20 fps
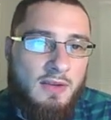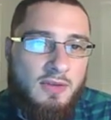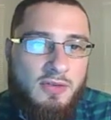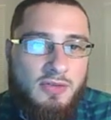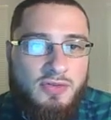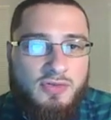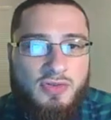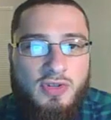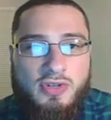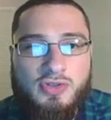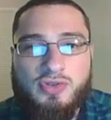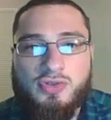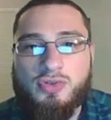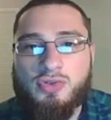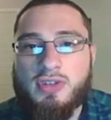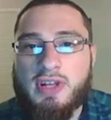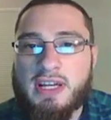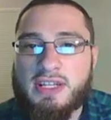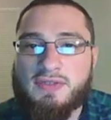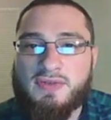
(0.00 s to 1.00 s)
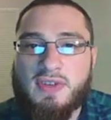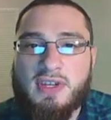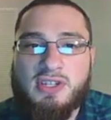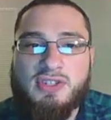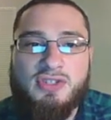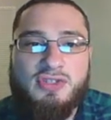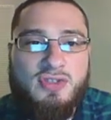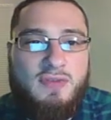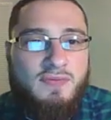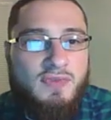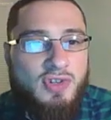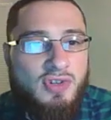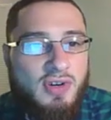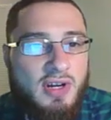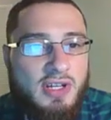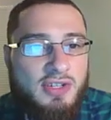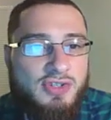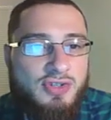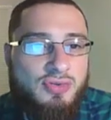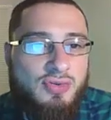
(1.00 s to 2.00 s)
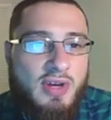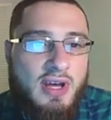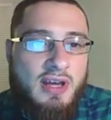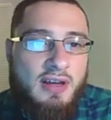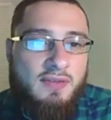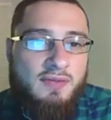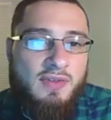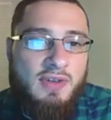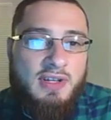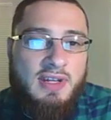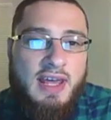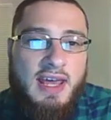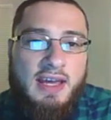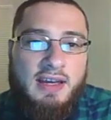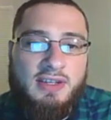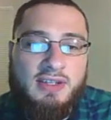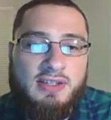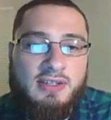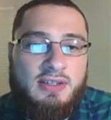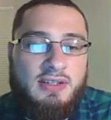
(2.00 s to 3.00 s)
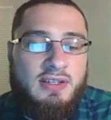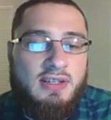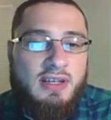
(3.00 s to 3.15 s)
Structural classifications of neurons, you have an act,